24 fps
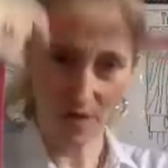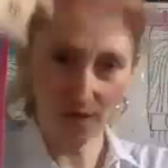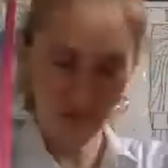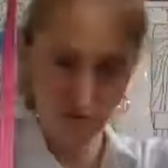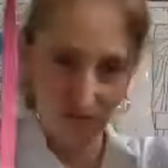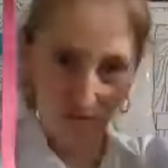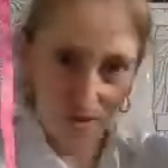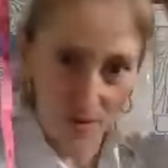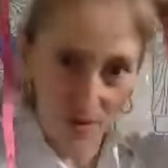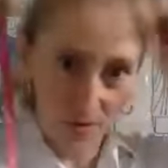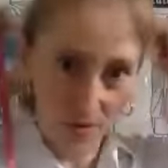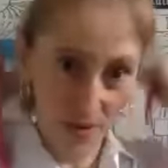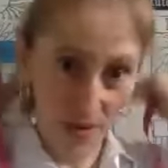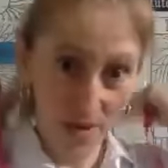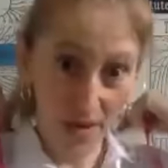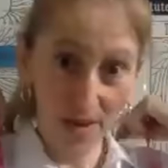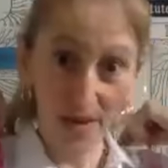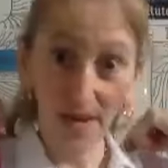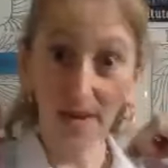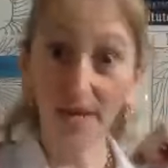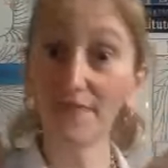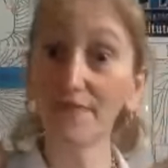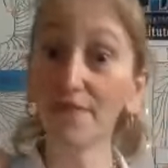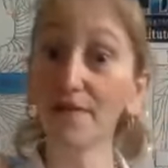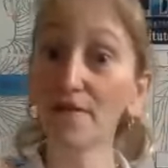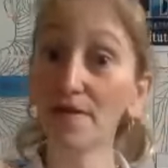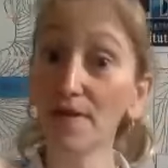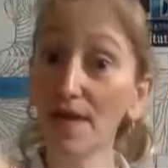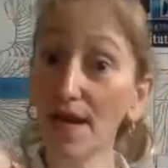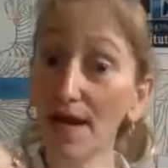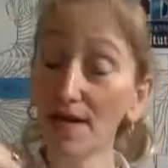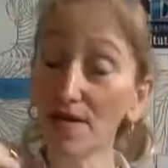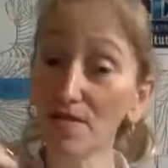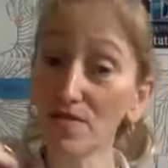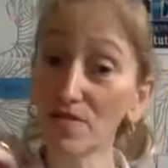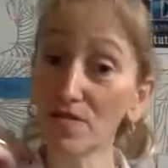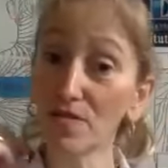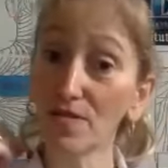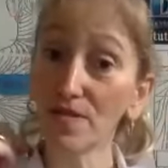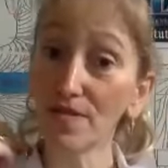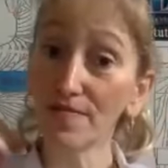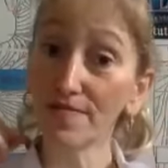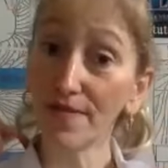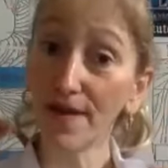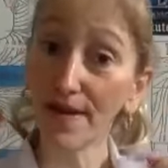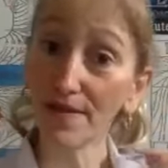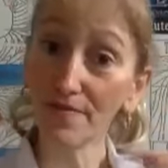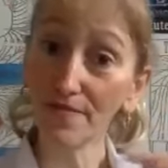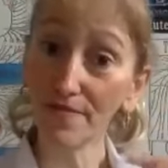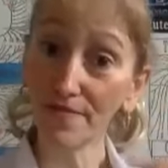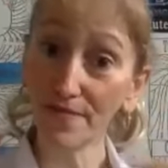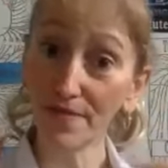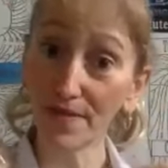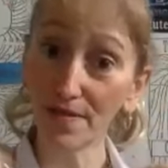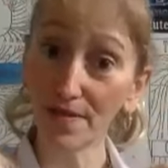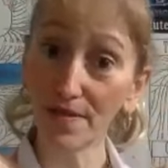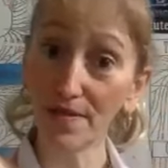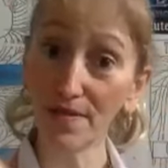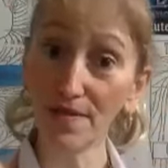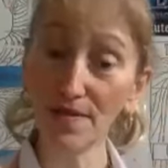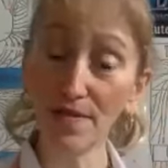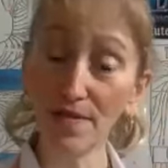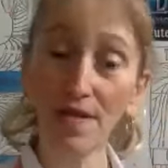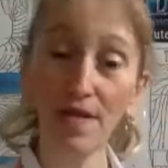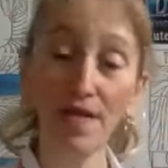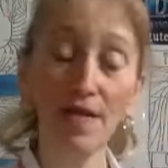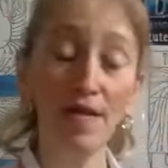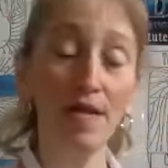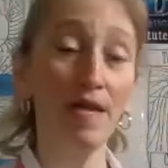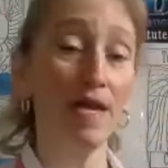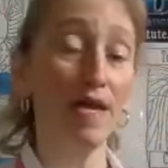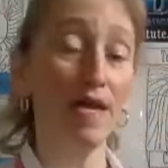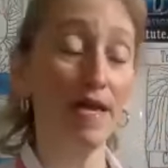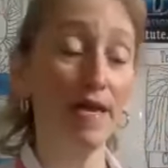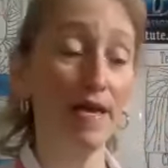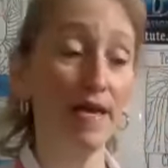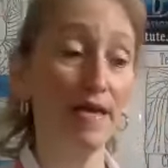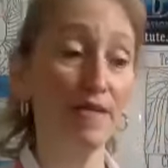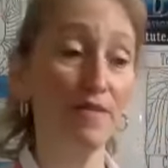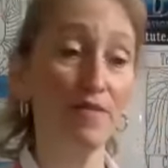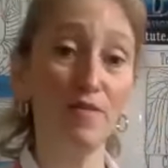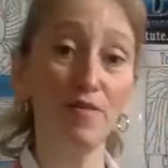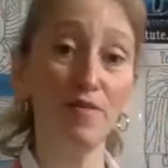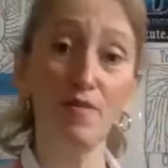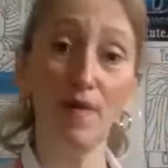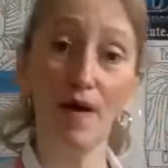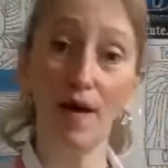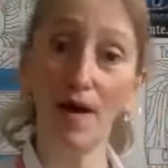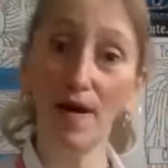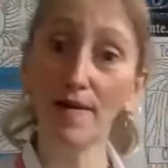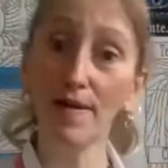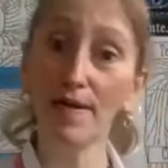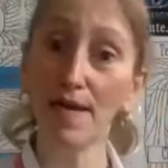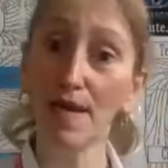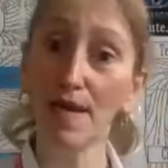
So if you're not a certified fitter and you are